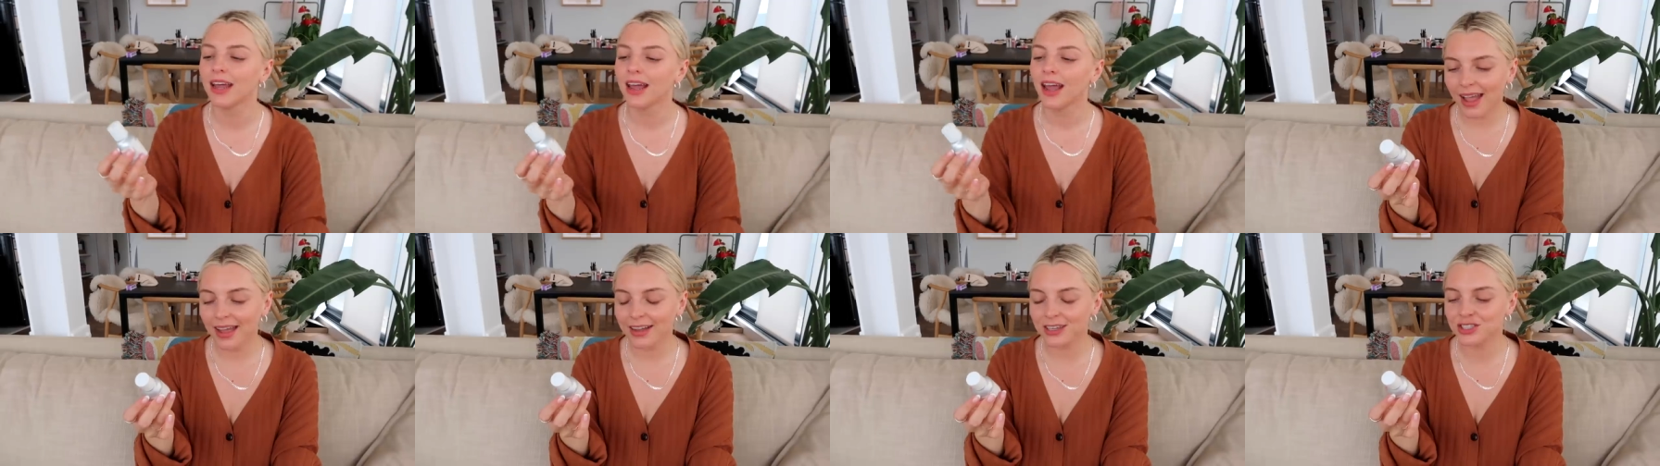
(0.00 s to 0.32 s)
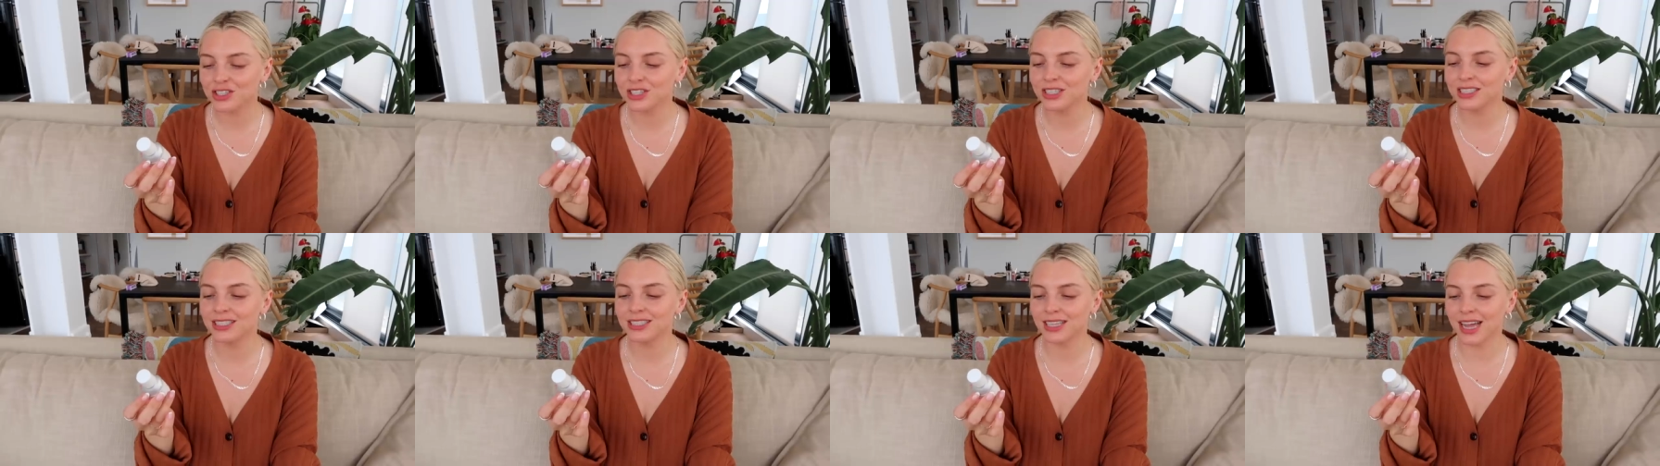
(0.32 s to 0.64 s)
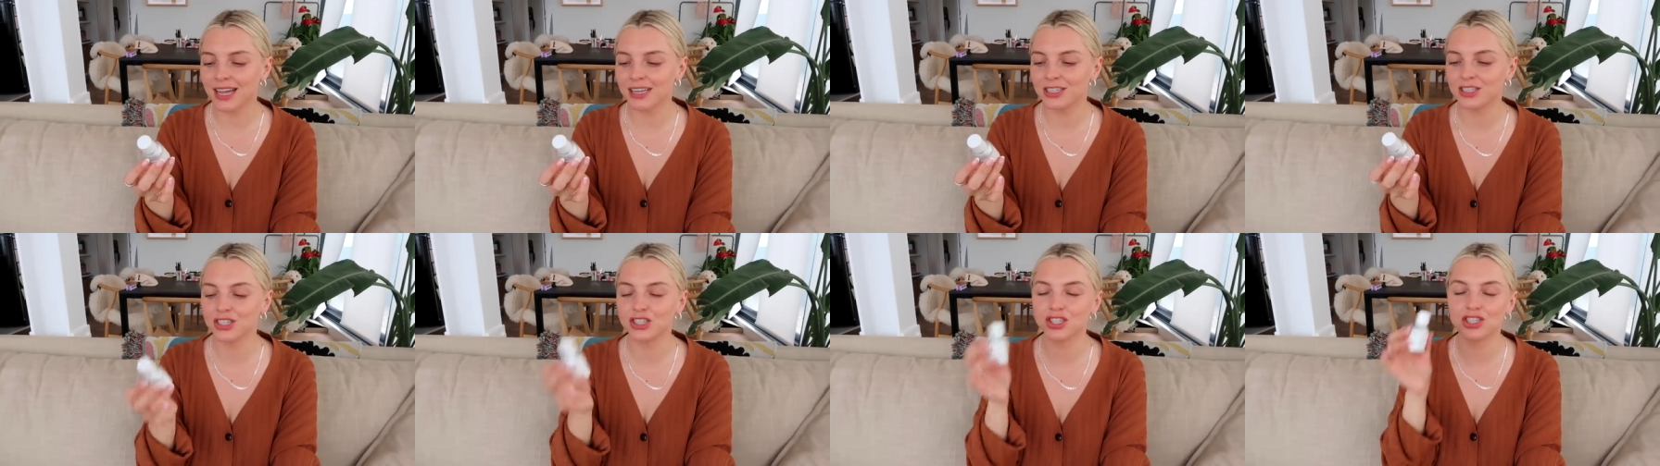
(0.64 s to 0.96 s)
I actually
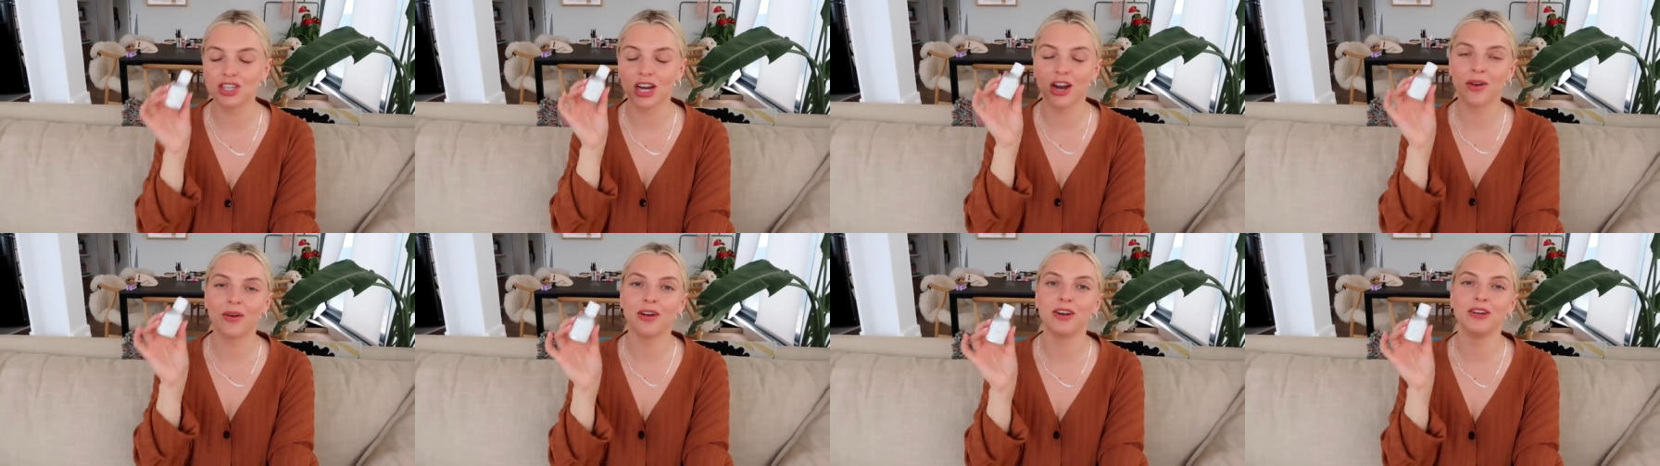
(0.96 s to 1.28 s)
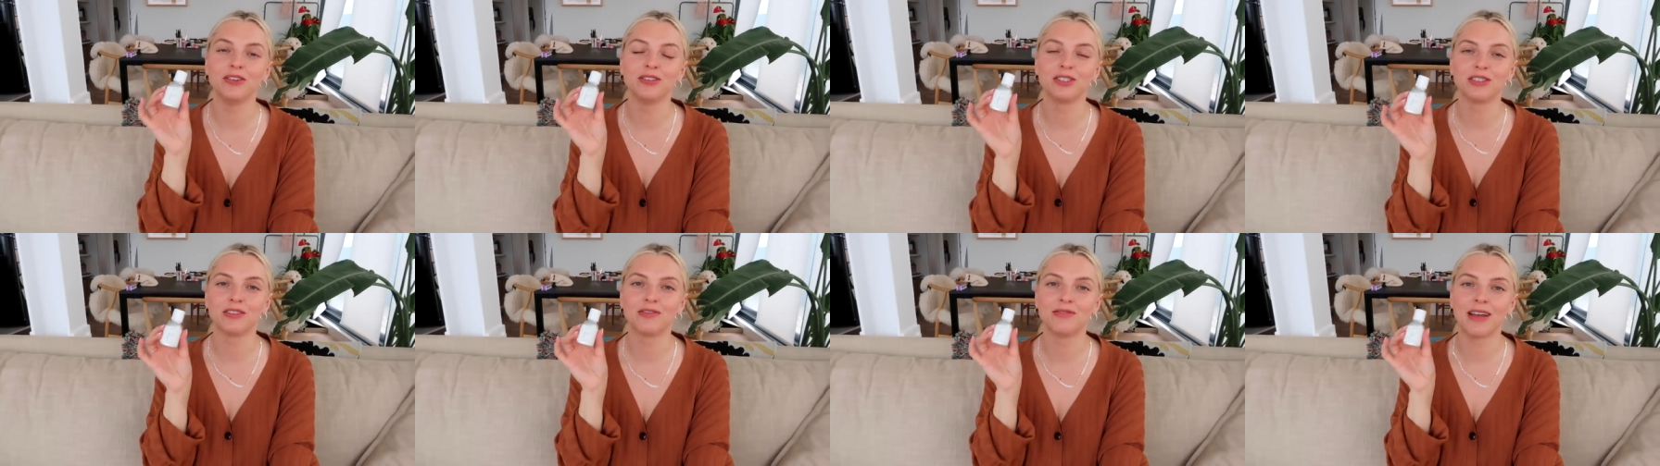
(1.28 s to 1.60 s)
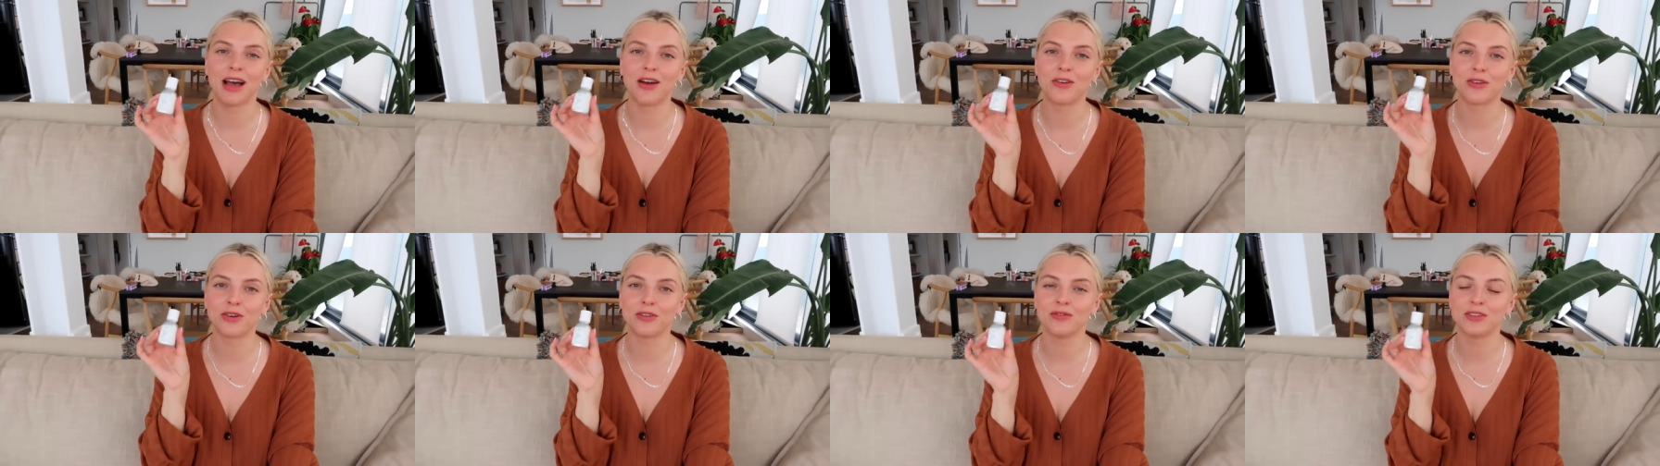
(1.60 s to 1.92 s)
said to Sharon, who's the
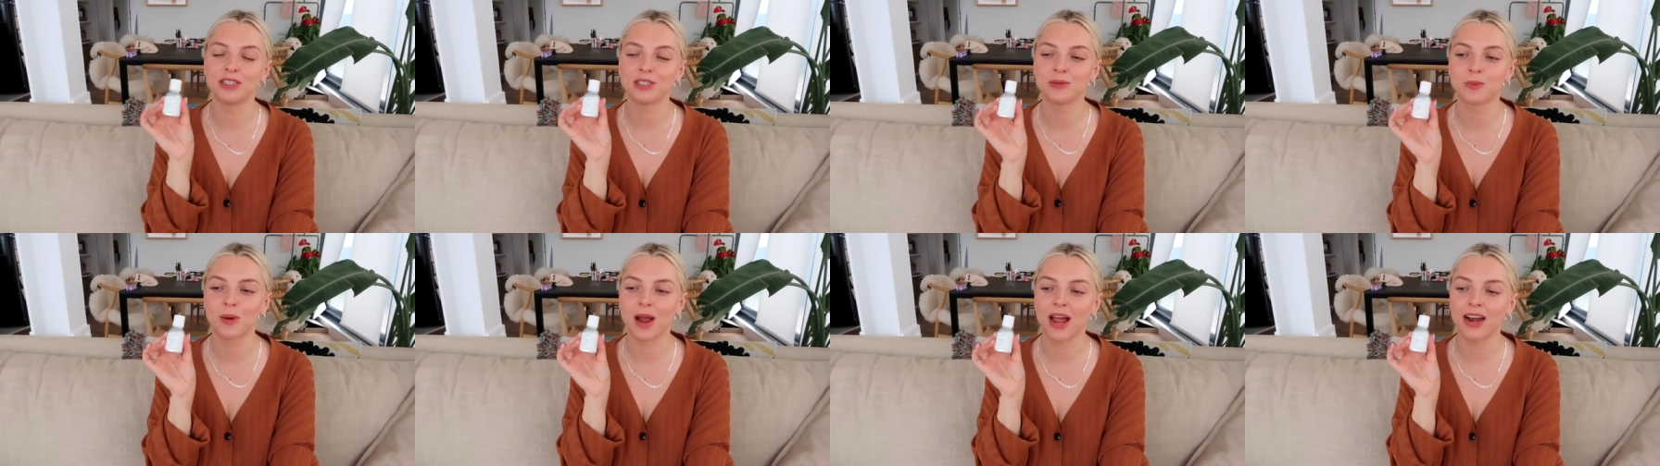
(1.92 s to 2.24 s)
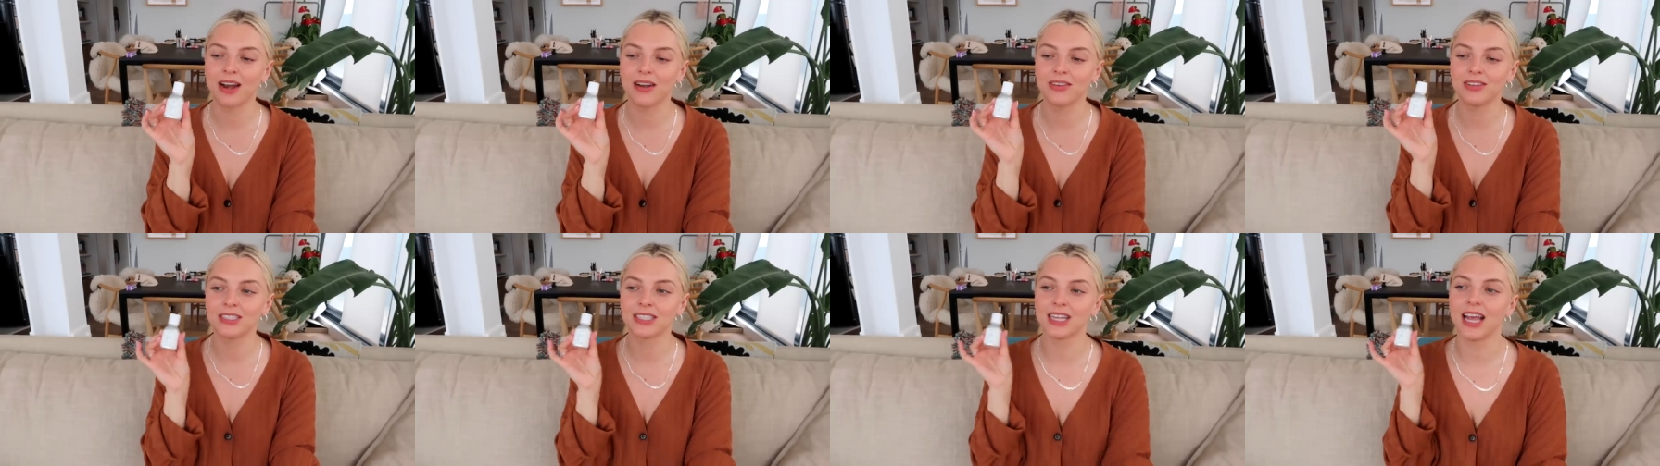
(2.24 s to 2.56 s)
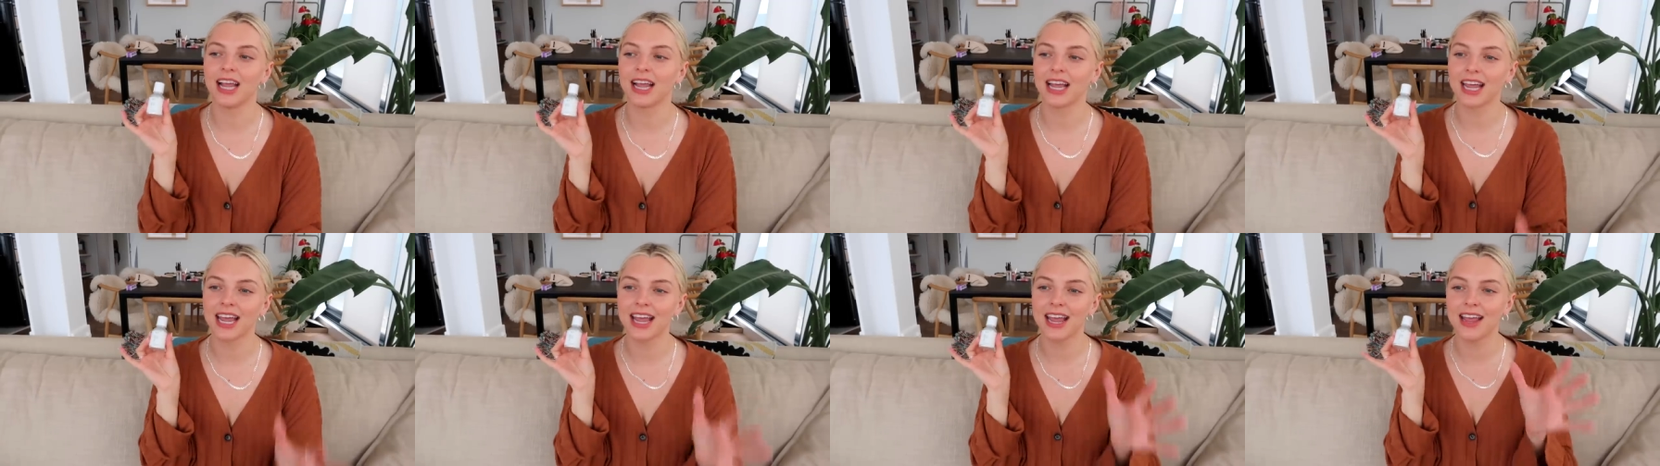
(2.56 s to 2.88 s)
founder of this brand, I was
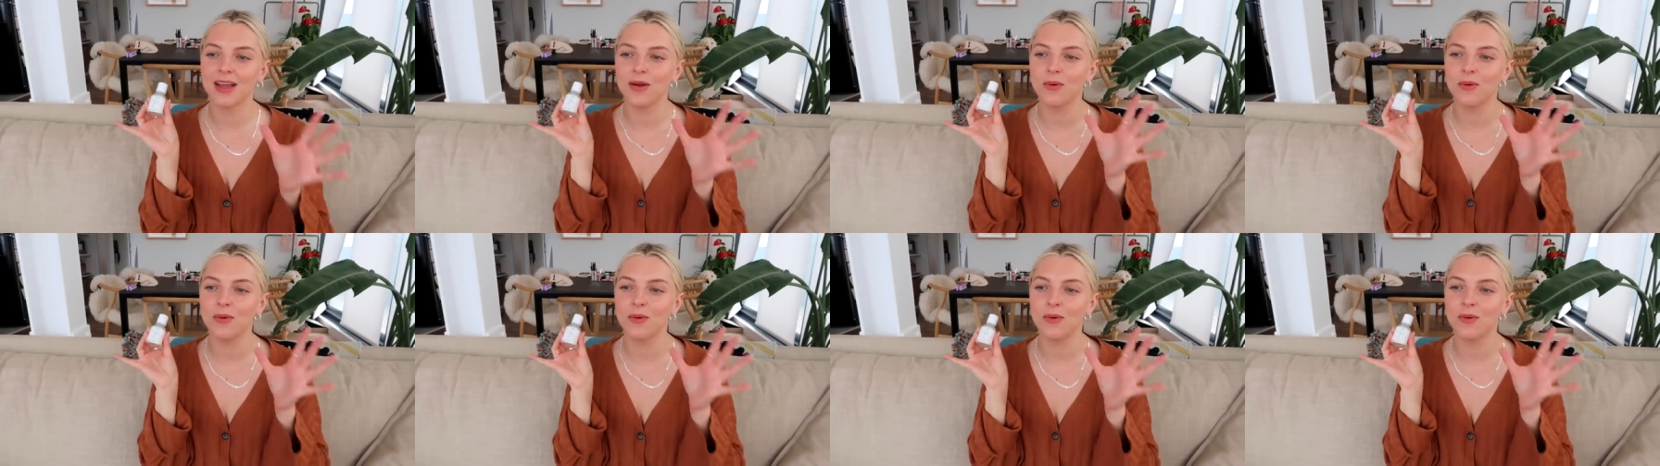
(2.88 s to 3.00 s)
like,